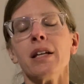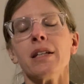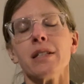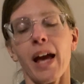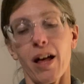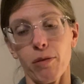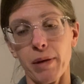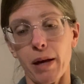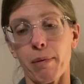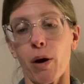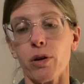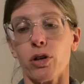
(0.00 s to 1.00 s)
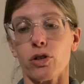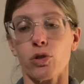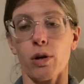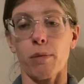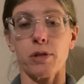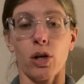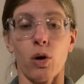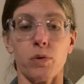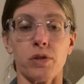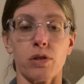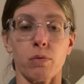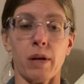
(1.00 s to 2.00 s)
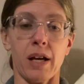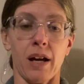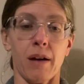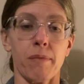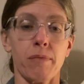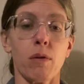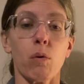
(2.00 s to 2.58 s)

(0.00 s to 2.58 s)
"Tell me about your trip to Costa Rica.